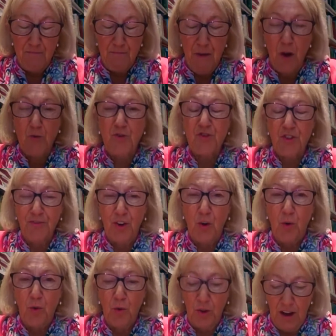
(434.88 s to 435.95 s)
Most of
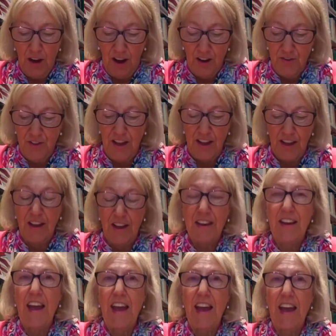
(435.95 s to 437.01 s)
all, I think,
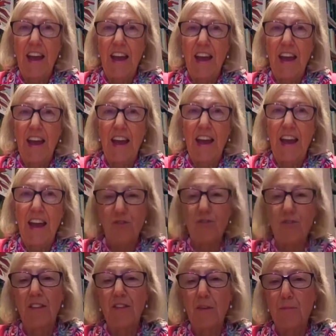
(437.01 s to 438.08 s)
get the students
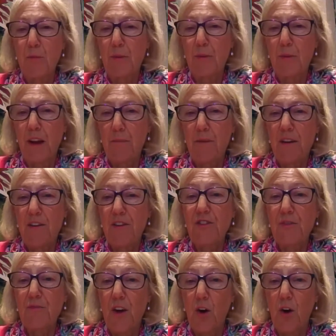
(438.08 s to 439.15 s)
and the pupil
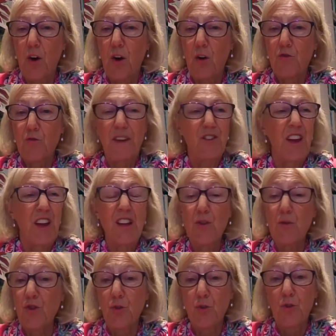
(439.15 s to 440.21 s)
librarians involved, because they
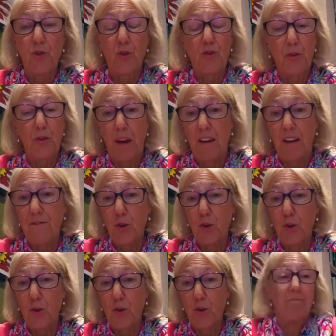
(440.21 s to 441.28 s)
use all sorts of
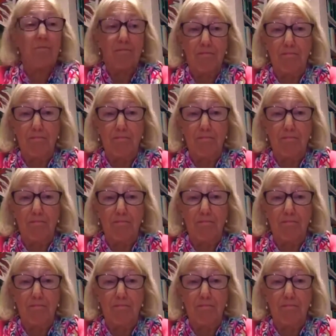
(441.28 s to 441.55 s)
platforms that